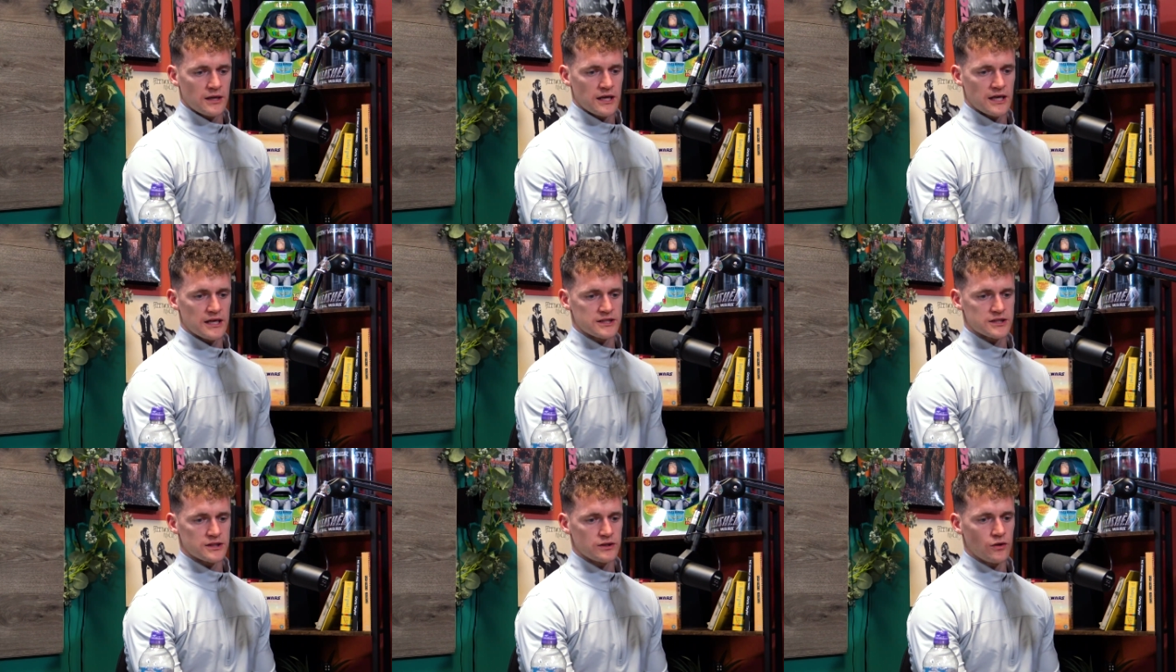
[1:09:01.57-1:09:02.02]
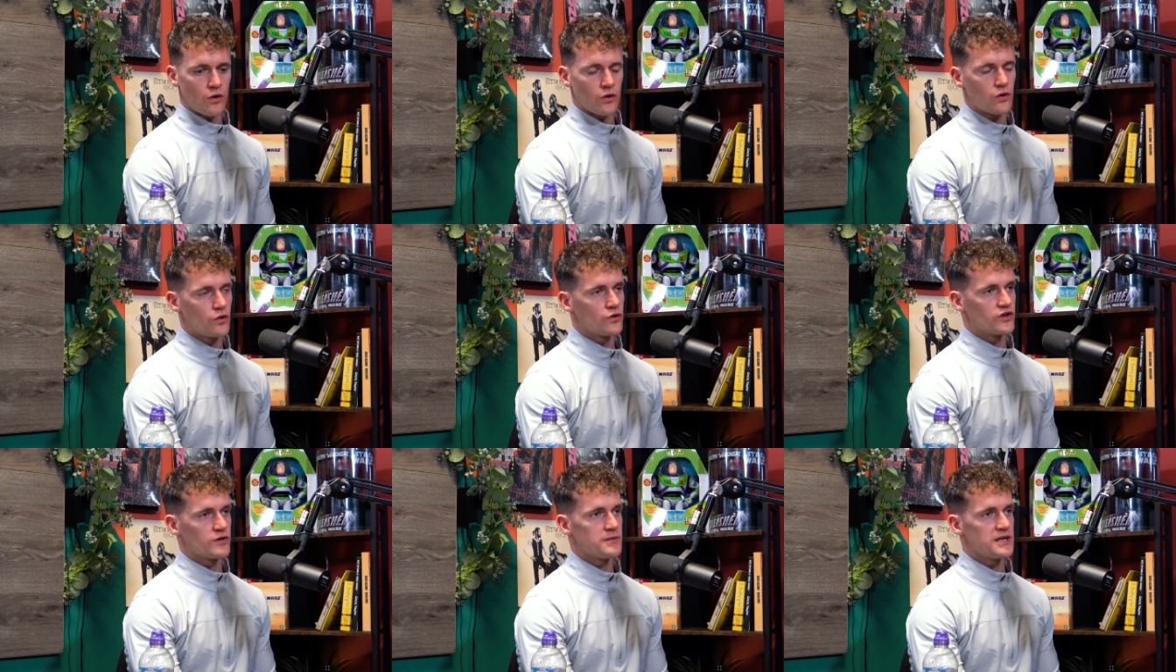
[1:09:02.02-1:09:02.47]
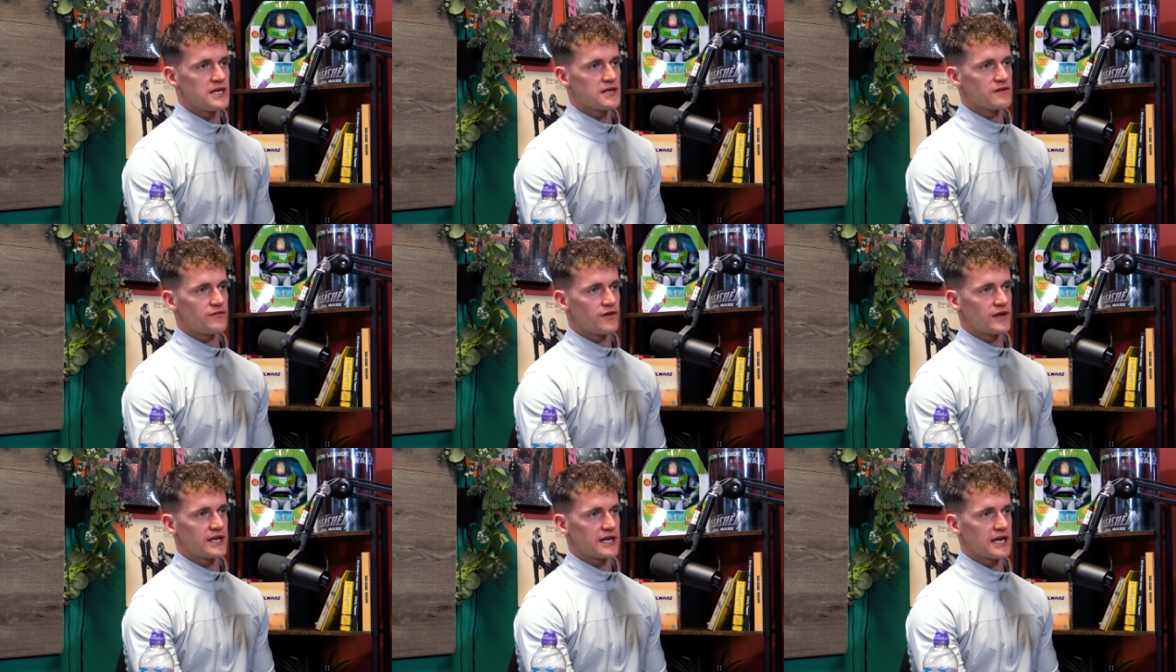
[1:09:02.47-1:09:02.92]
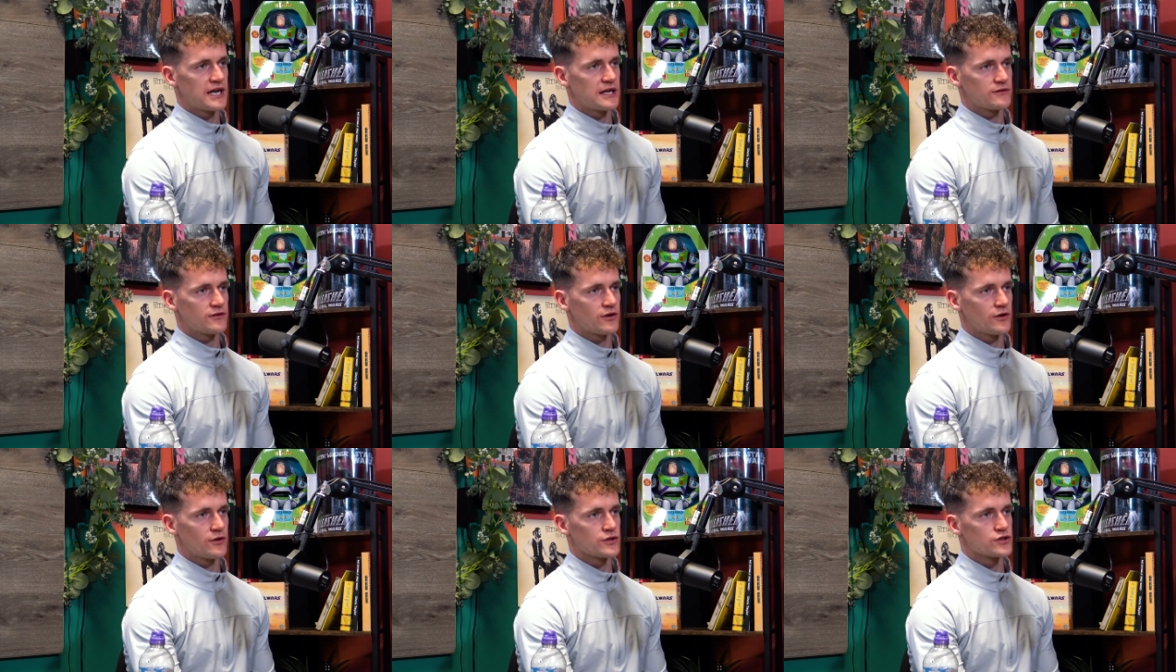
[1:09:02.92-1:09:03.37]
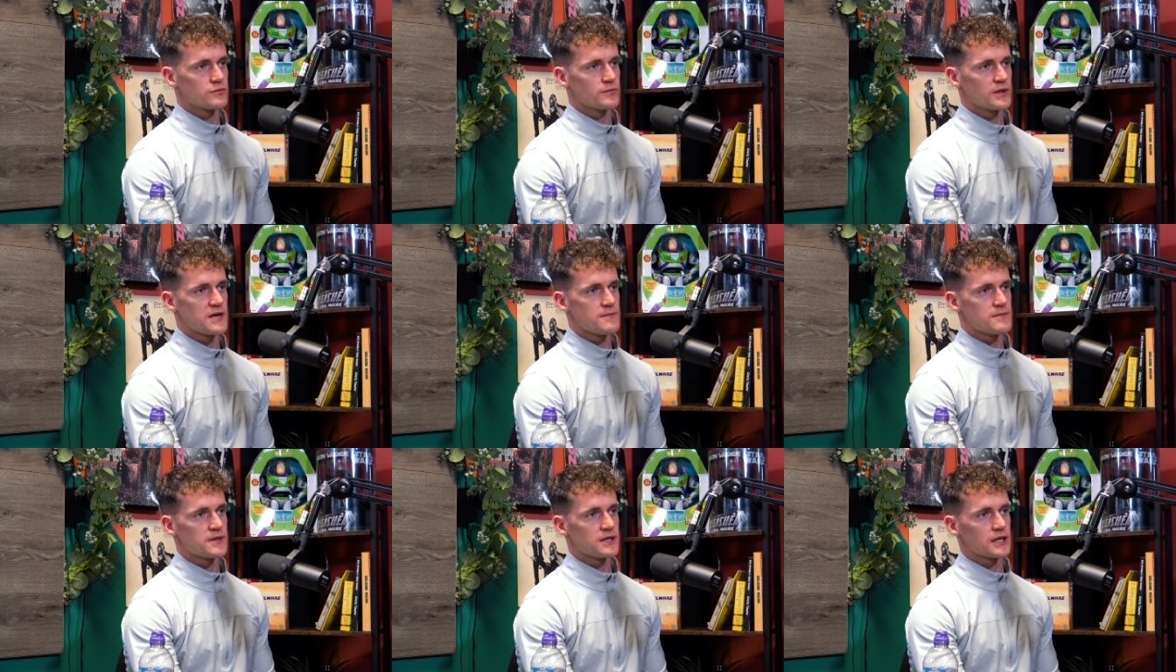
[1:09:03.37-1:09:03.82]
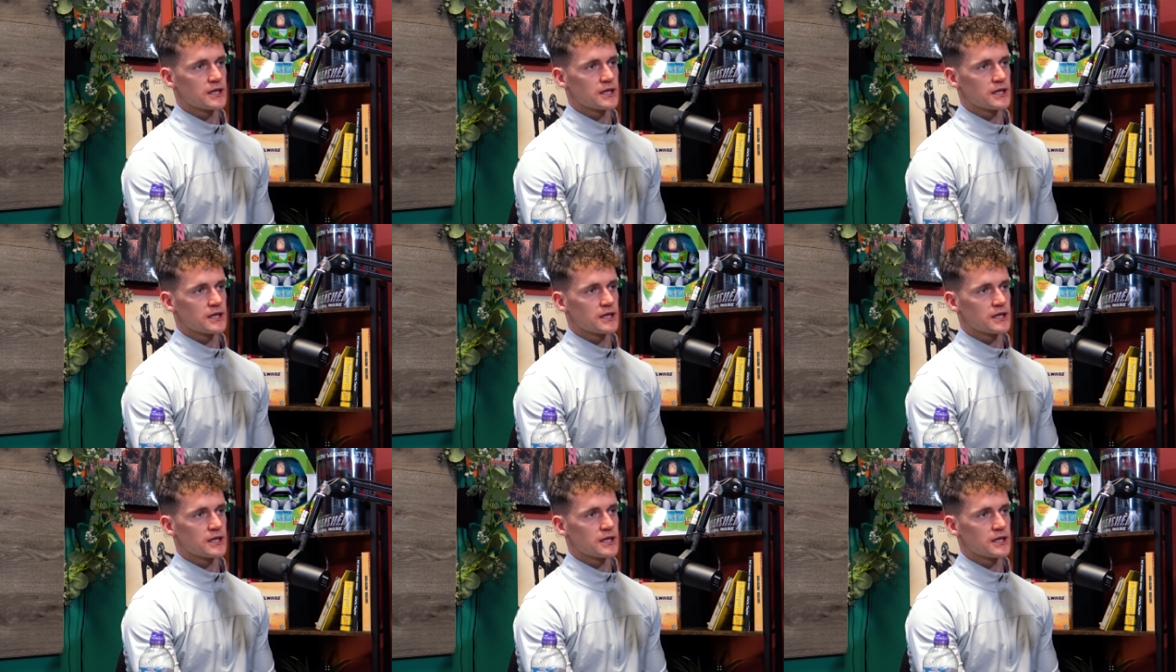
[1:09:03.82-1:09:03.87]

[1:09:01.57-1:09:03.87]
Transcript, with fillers: it's no good to me if I can't turn some of them into